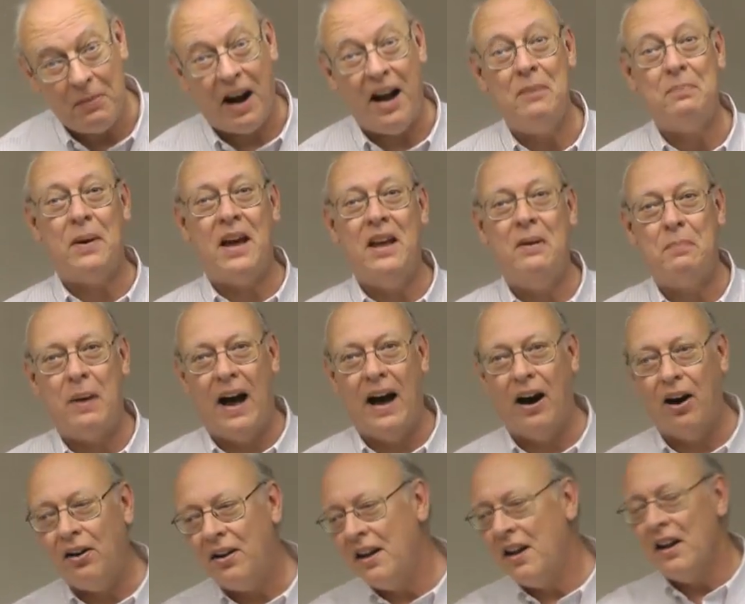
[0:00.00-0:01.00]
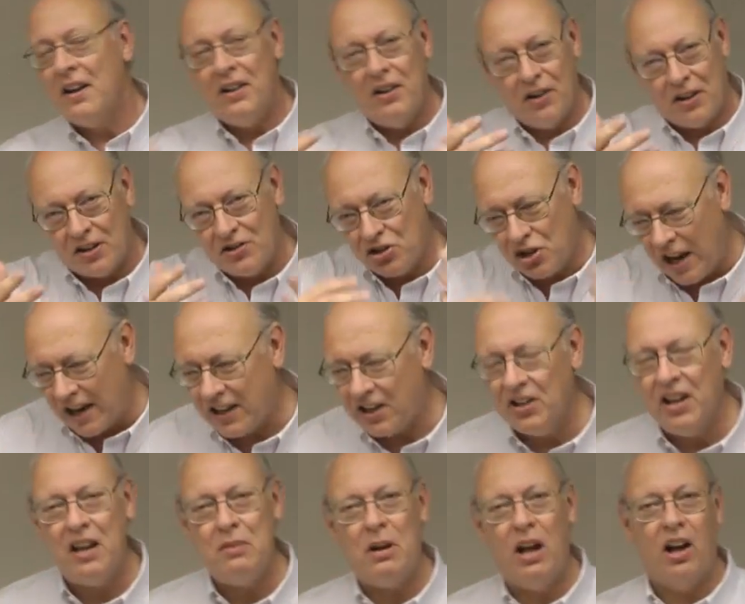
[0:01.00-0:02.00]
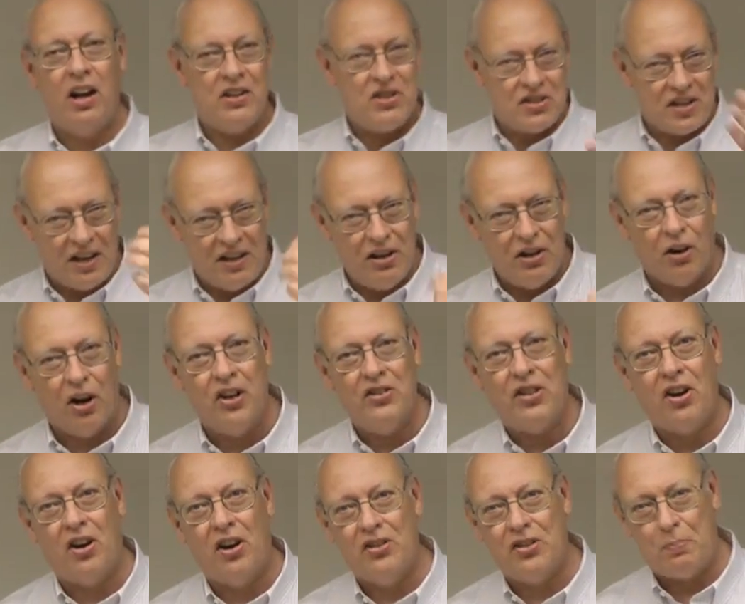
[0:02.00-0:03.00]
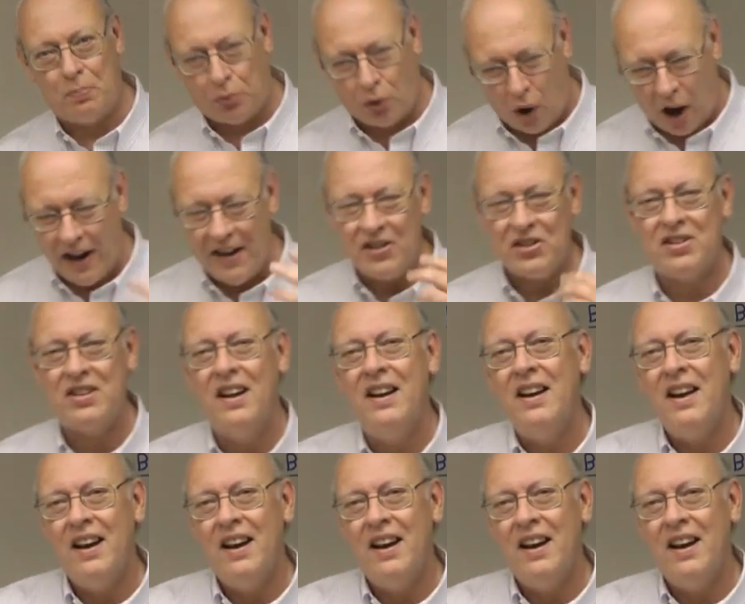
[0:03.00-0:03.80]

by PayPal. You can check an email I sent you on the, on the price.